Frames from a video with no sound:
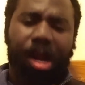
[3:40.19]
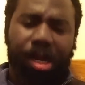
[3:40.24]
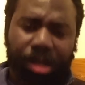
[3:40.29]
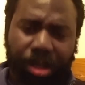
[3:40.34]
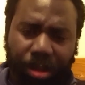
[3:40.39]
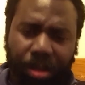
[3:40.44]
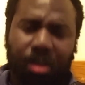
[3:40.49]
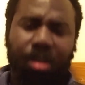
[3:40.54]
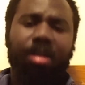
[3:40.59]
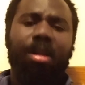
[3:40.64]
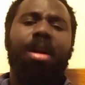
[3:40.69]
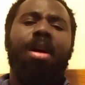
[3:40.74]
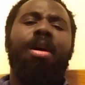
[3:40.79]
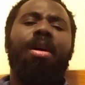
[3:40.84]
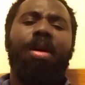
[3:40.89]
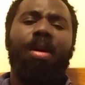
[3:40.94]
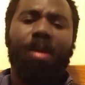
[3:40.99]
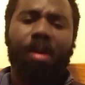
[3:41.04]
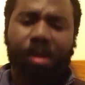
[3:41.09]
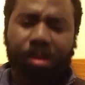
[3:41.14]
ain't
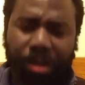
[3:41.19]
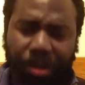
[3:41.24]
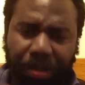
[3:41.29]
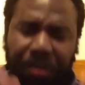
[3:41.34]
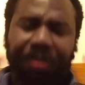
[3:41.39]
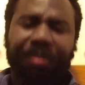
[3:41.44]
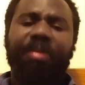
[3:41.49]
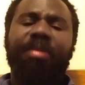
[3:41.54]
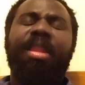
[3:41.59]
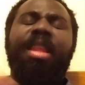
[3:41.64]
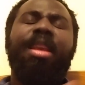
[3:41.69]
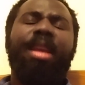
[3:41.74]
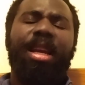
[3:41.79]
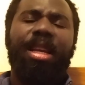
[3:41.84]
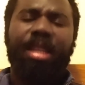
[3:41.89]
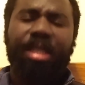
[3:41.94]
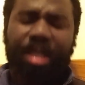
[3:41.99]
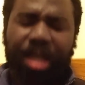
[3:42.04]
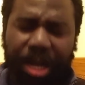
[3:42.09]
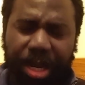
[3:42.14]
that
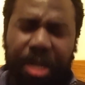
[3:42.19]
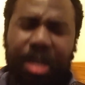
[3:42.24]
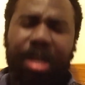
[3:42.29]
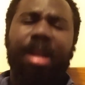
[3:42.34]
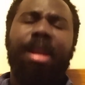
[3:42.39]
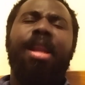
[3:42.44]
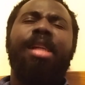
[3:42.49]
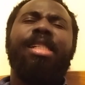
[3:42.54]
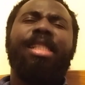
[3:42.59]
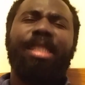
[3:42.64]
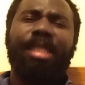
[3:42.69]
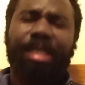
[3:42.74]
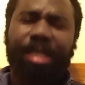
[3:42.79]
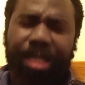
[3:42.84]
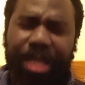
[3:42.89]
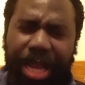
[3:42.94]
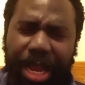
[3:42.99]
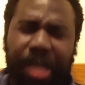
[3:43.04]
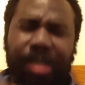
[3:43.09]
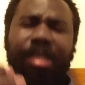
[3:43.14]
a nice
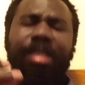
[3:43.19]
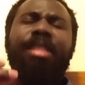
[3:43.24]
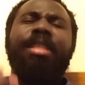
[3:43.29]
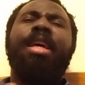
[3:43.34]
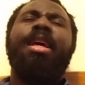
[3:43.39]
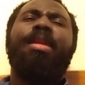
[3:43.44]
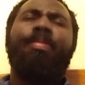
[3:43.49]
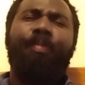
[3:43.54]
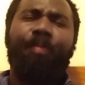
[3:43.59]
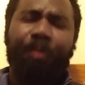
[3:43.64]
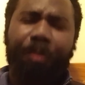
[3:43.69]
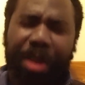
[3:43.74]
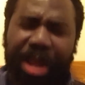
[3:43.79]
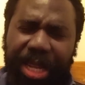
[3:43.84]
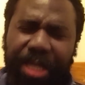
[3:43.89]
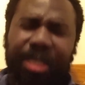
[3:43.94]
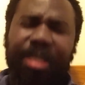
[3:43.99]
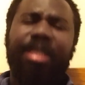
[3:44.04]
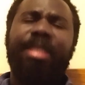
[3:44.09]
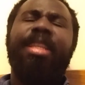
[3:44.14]
day,
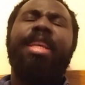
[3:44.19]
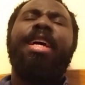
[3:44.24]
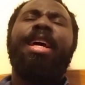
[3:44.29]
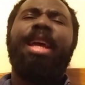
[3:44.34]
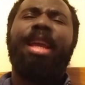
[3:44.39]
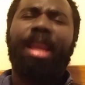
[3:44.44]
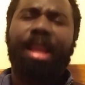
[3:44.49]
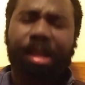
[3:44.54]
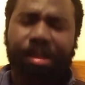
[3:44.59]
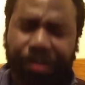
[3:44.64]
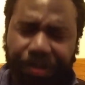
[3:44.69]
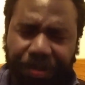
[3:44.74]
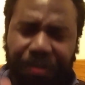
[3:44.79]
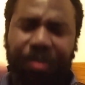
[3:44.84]
best day.